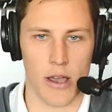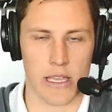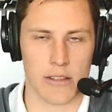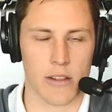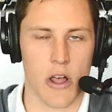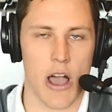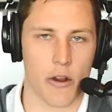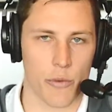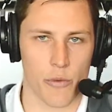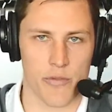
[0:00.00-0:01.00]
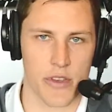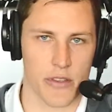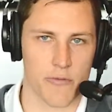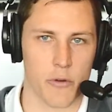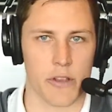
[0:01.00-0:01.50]
in the locker room
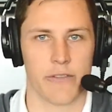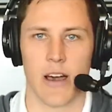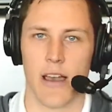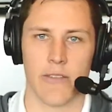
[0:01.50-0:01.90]
6:45,